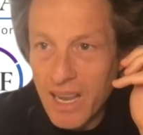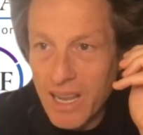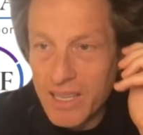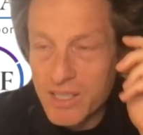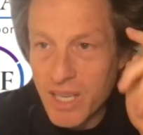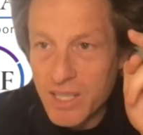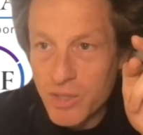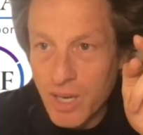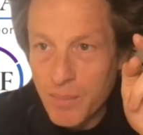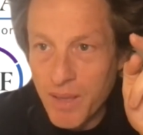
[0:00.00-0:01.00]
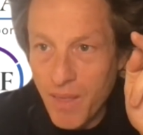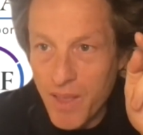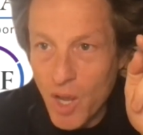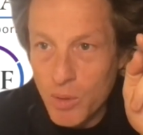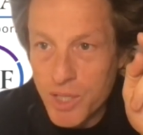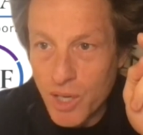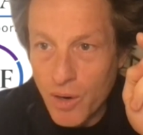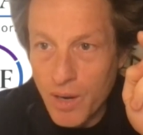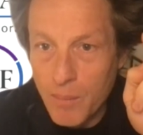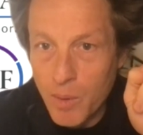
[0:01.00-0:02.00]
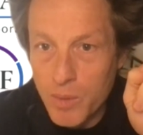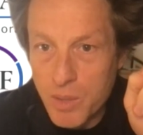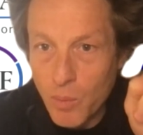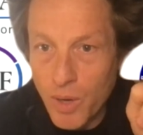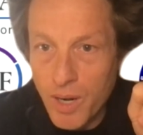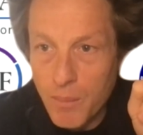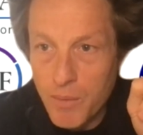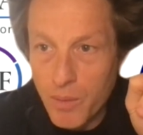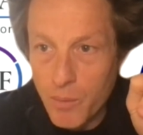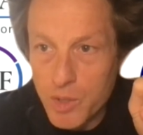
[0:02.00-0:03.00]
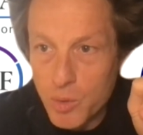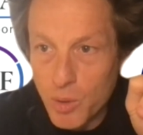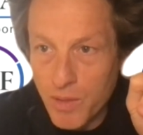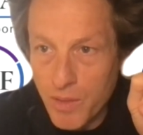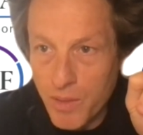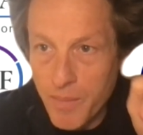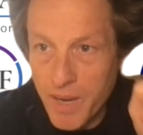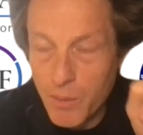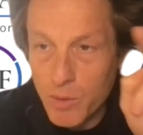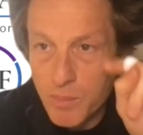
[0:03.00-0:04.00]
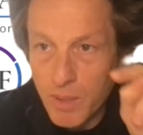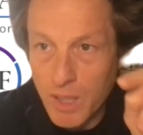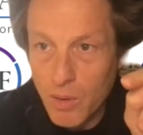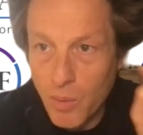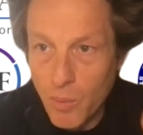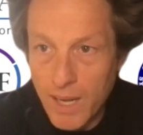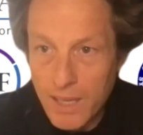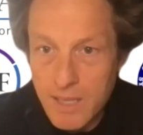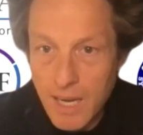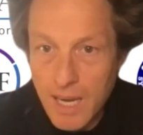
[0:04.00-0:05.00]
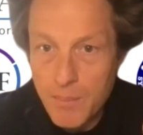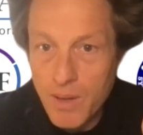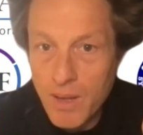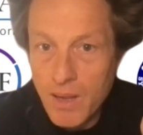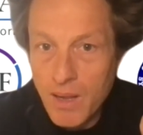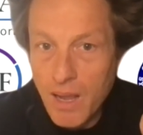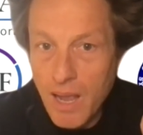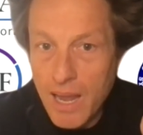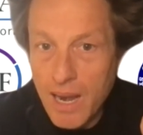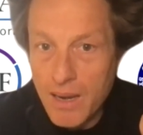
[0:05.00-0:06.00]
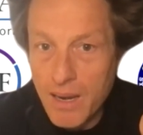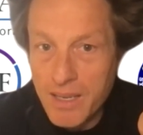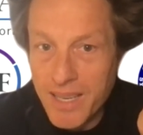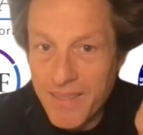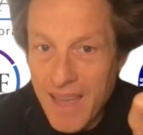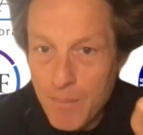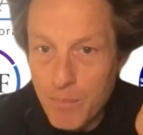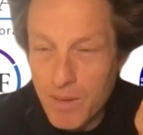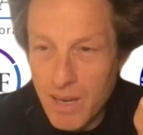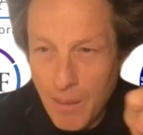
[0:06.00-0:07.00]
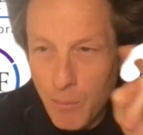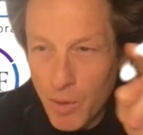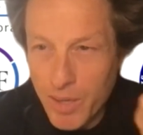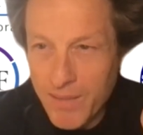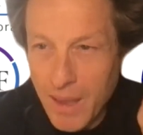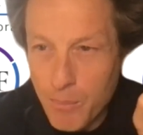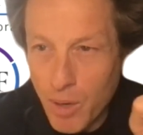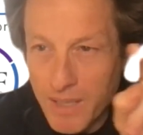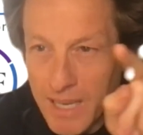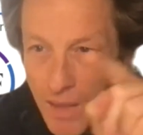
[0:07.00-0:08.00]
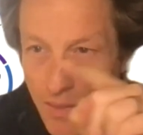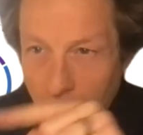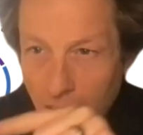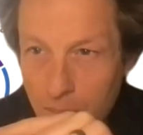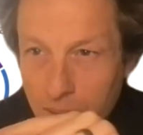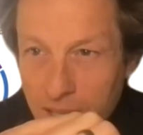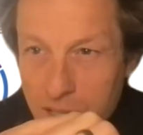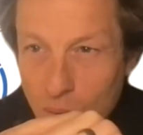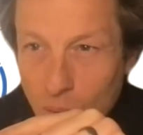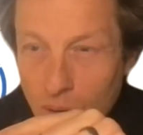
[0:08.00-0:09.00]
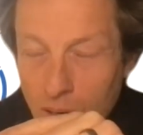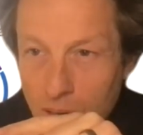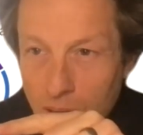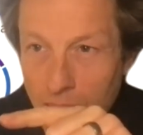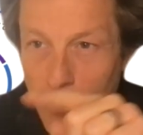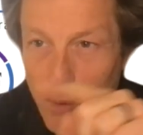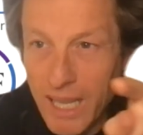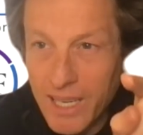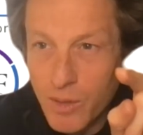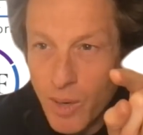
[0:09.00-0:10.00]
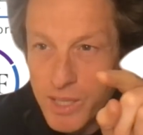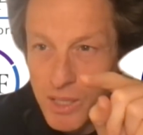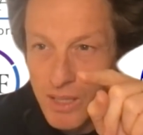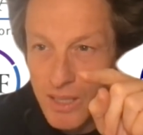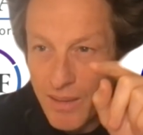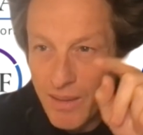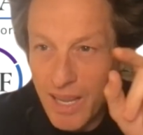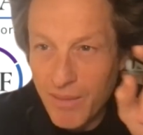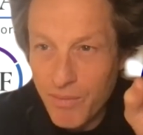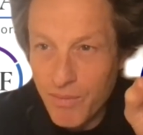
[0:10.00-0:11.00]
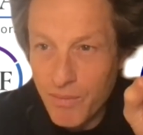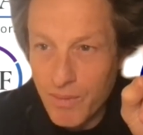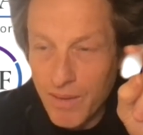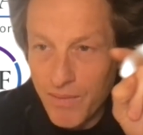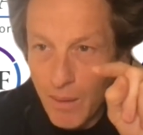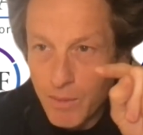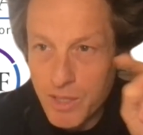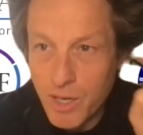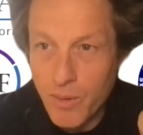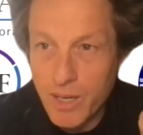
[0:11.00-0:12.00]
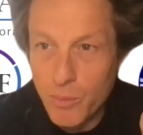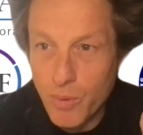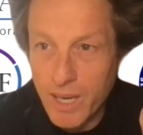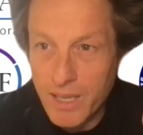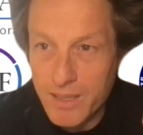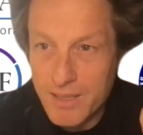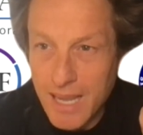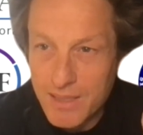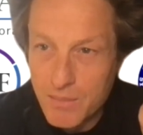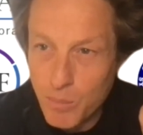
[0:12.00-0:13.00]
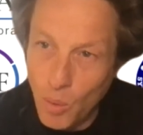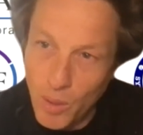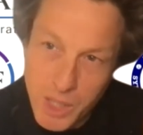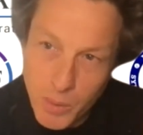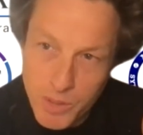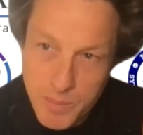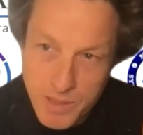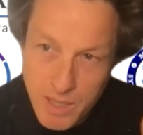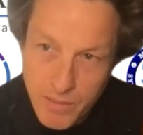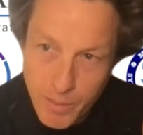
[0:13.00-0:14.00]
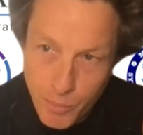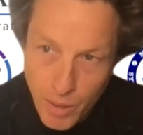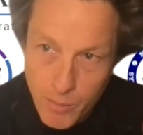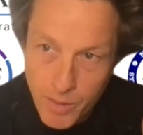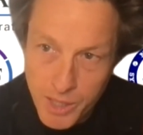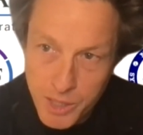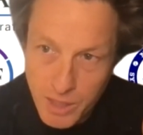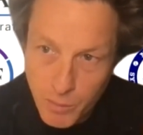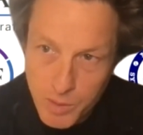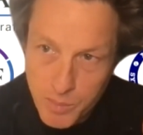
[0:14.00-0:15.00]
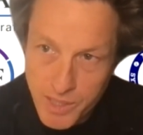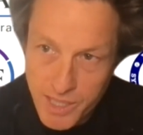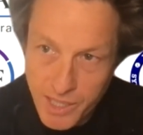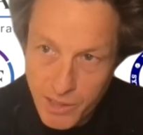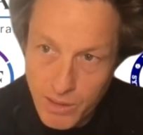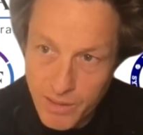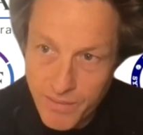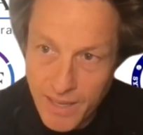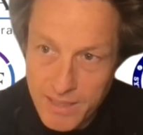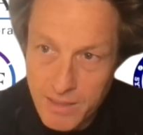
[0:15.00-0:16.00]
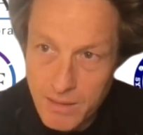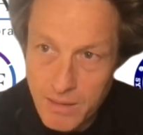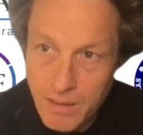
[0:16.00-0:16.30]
it's, it struck me that the OCR number was the one number that was sort of the mean was below the wild type. And did that, and I'm wondering if that brought down the complex score. And then related question, if if that was a correct read, does that point to a specific brain region that was particularly affected?